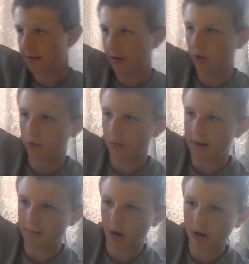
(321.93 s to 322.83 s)
like a little
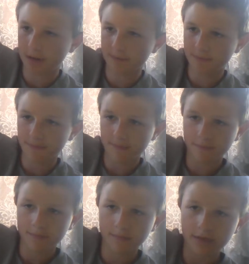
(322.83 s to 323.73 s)
red mark.
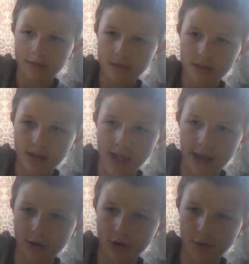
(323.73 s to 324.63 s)
I
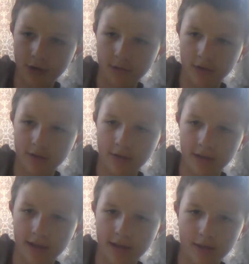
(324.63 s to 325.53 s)
don't know if you can really
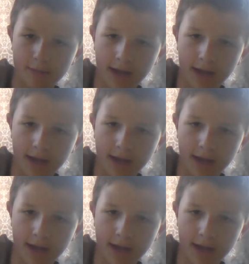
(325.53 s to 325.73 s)
see that on the